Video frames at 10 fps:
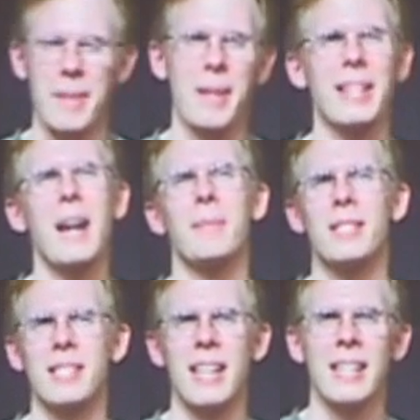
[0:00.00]
or they made
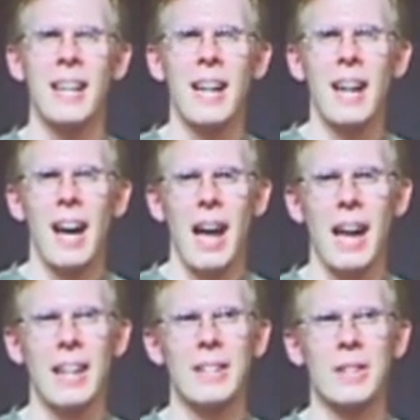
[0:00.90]
that mistake.
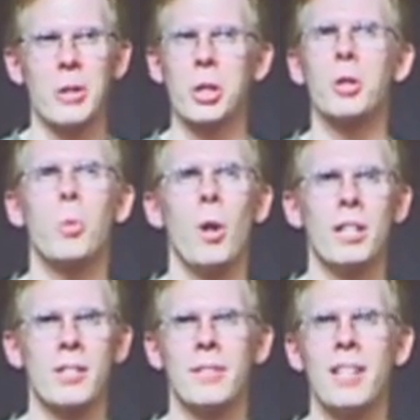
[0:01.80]
And the
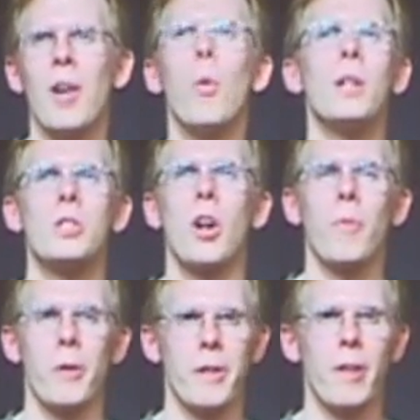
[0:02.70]
truth was, not
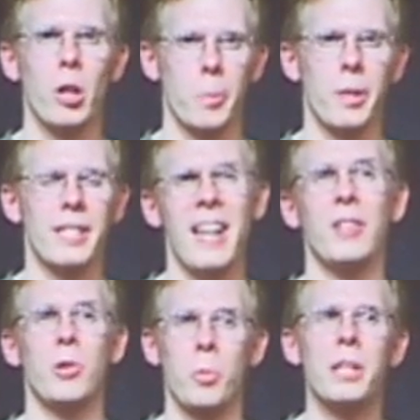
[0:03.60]
one software
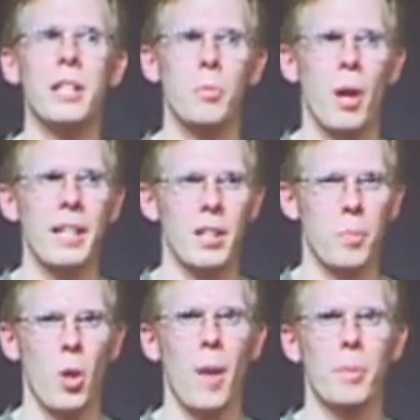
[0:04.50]
developer in 10 could really
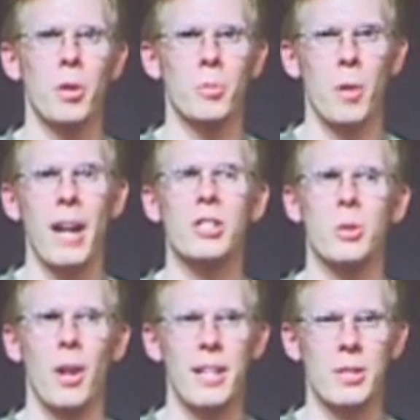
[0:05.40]
write a proper
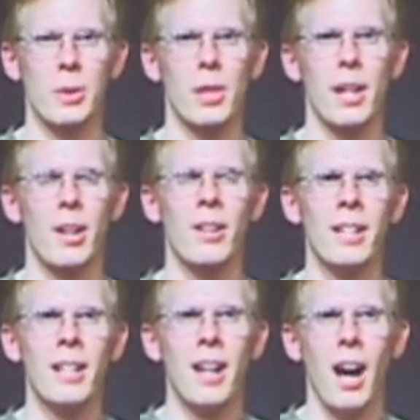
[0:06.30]
rasterizer
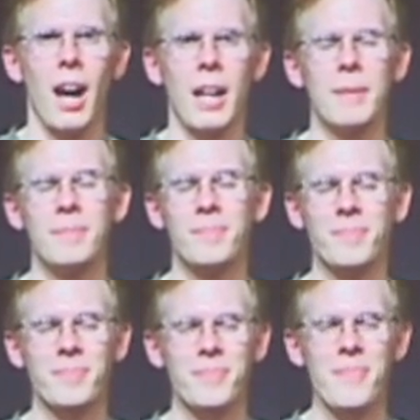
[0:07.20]
there.
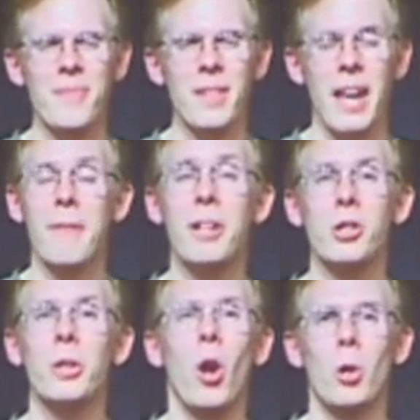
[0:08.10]

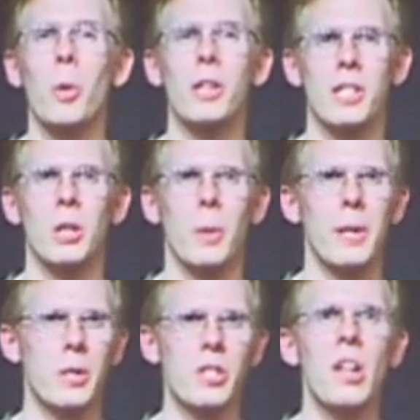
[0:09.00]
And eventually, hardware
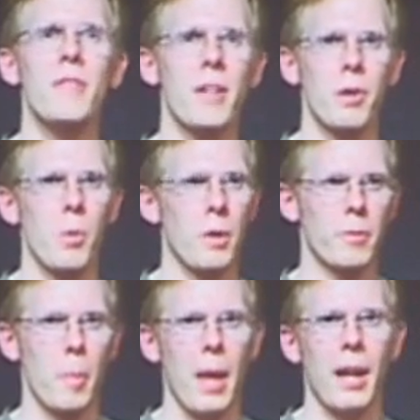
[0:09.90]
accelerators saved
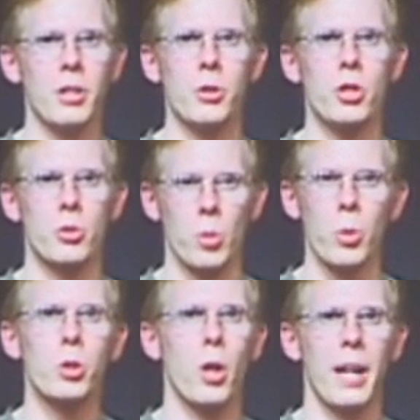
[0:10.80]
everyone from that. You
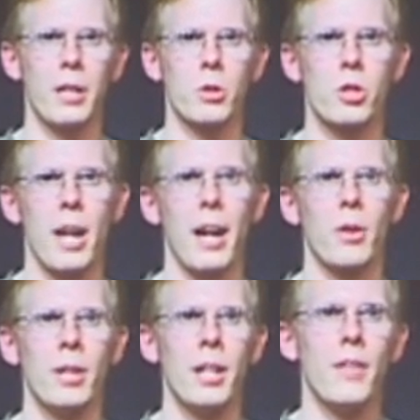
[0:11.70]
just throw the triangles
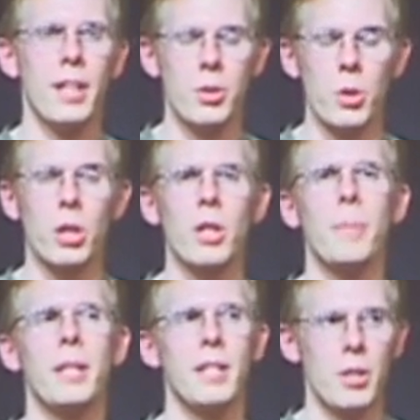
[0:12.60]
down, they do
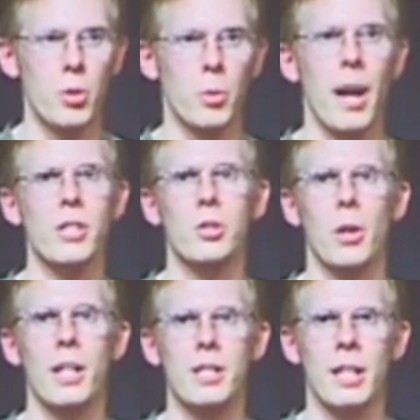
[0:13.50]
the clipping, they do the
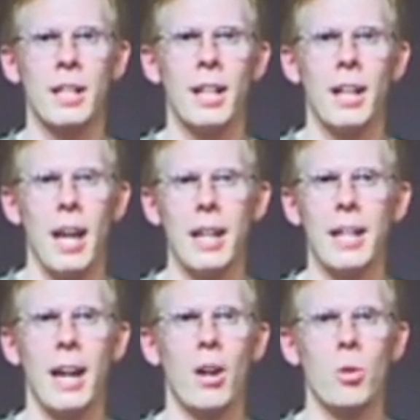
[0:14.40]
rasterizing,
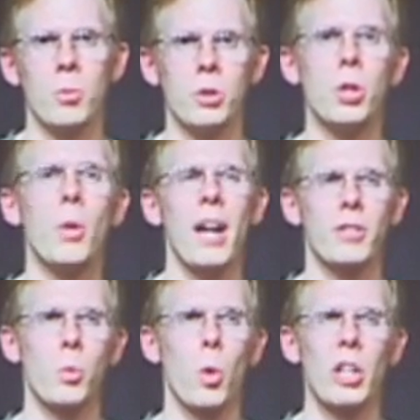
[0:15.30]
and now you
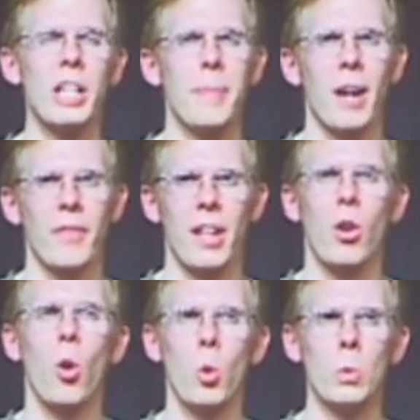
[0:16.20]
don't have to worry
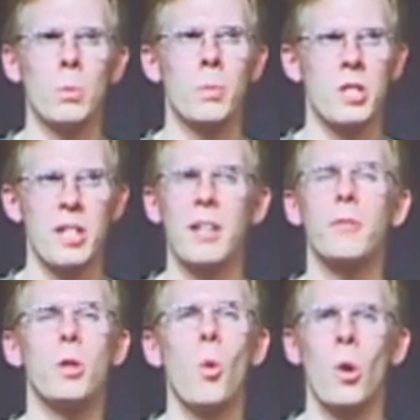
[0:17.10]
about that whole
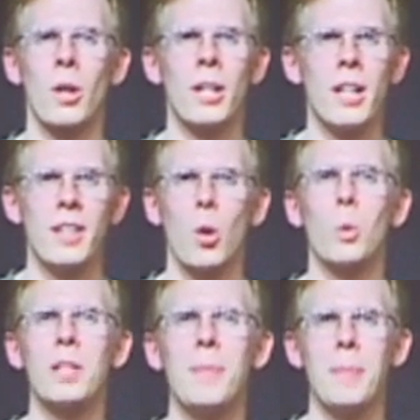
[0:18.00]
set of lore
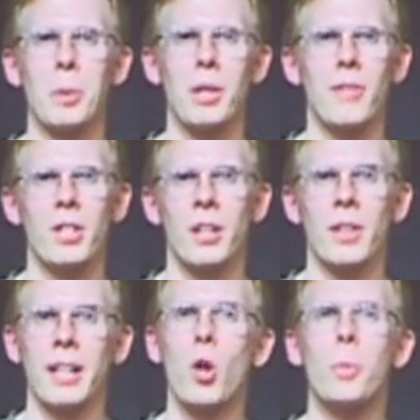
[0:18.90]
that only people that
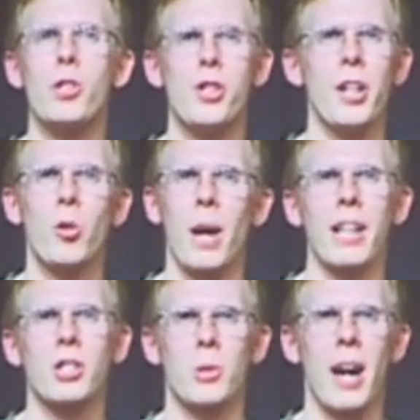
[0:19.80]
have done like
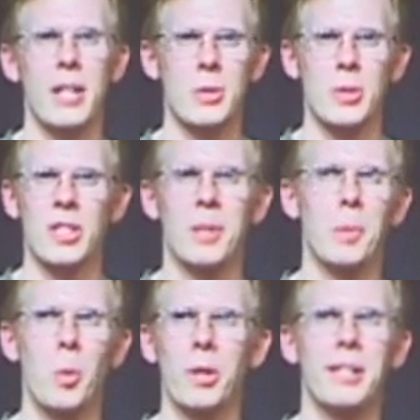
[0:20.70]
OpenGL
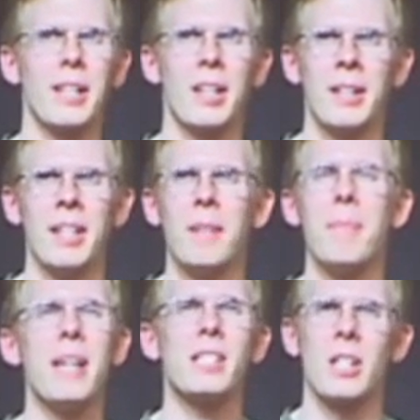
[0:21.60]
rasterizers that have been working on
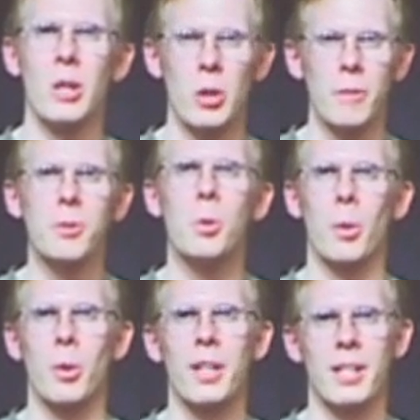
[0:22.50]
Mesa or
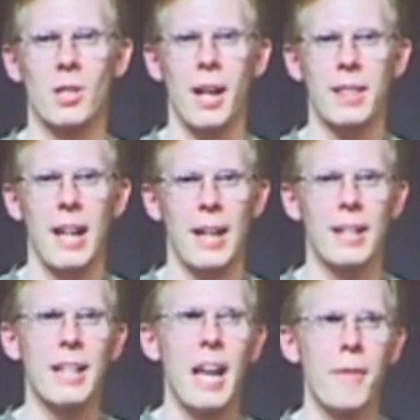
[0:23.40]
a few other things like
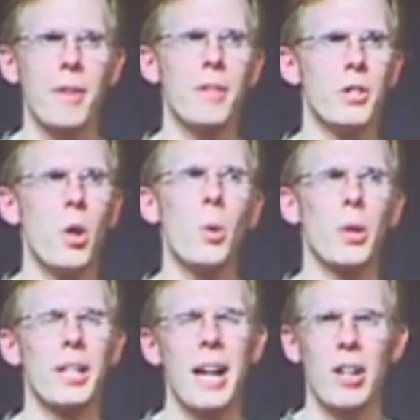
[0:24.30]
that have even
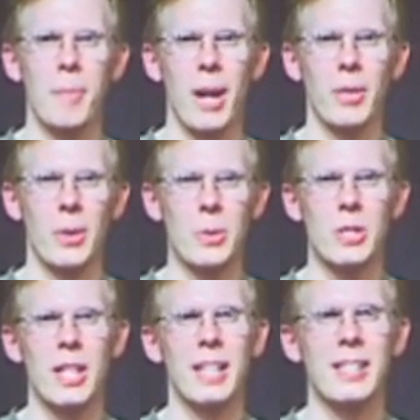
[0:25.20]
known or cared
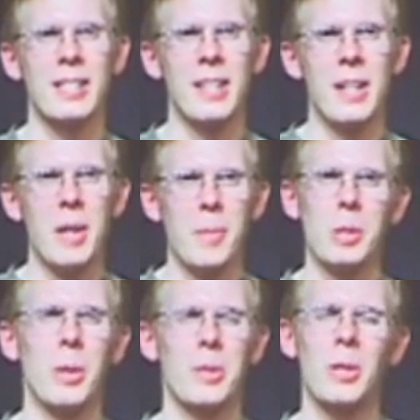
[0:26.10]
about those things.
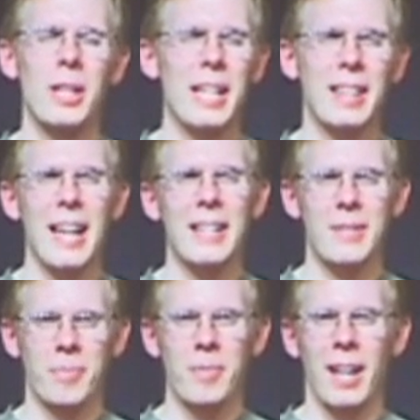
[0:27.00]
But so I was looking at
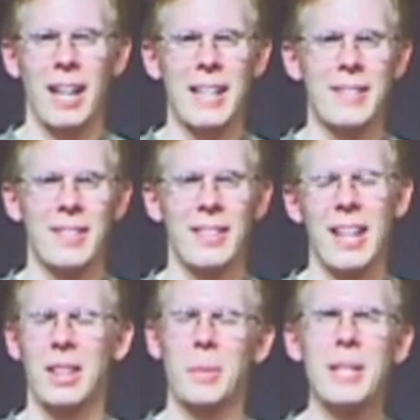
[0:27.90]

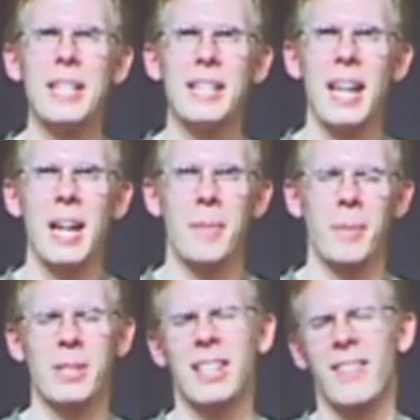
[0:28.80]
that 3D
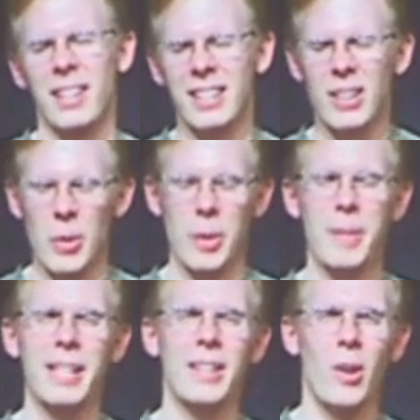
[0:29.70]
game and I was kind of like,
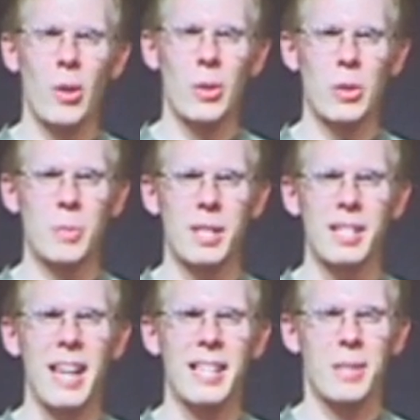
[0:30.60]
oh, they're making all
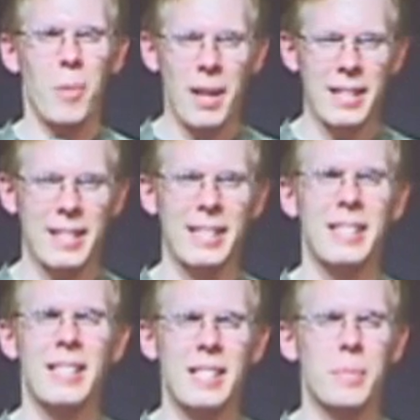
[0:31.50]
those mistakes. And why?
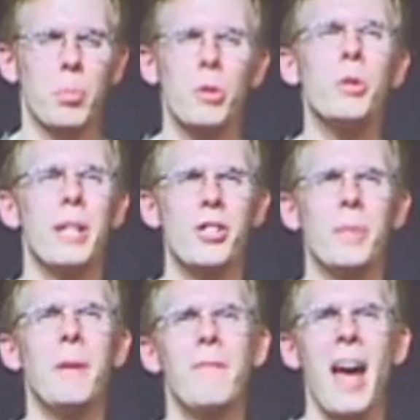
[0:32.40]
This is
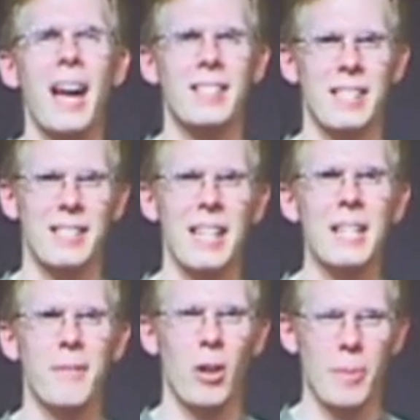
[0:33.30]
Brew, it should be fast.
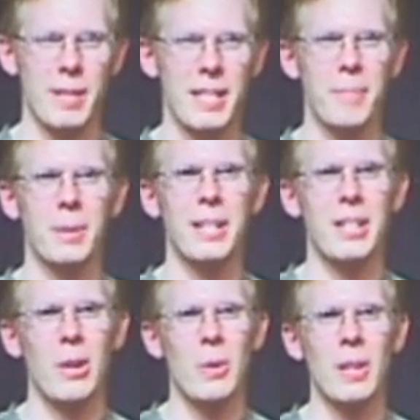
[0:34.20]
It's native ARM
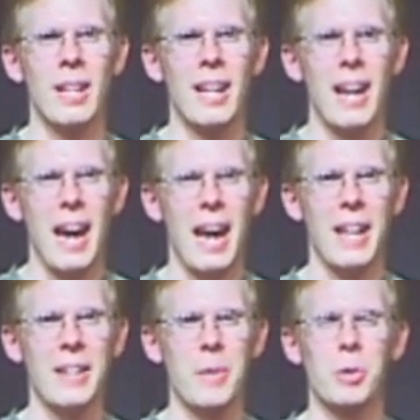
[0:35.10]
assembly code.
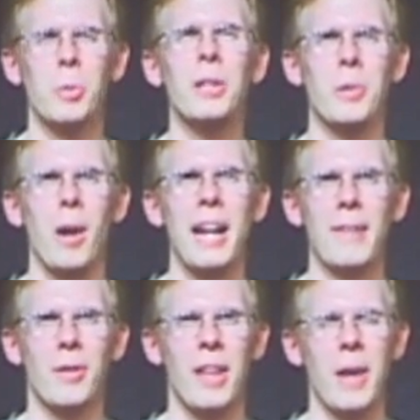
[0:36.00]
And it was really
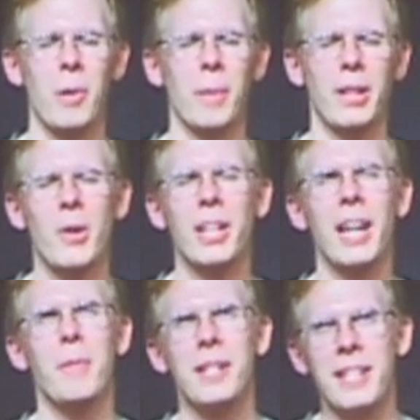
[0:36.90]
right after that where I'm like,
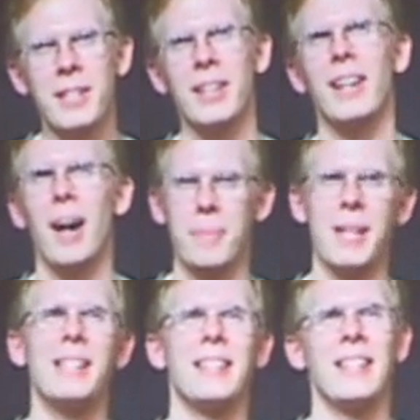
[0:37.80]
okay, we need
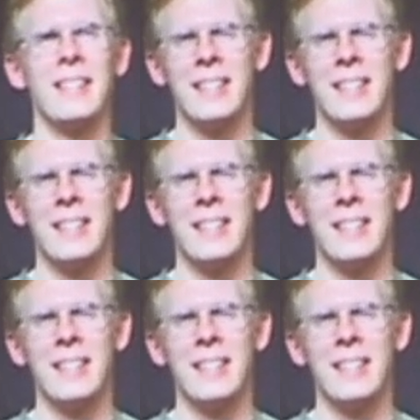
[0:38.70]
to update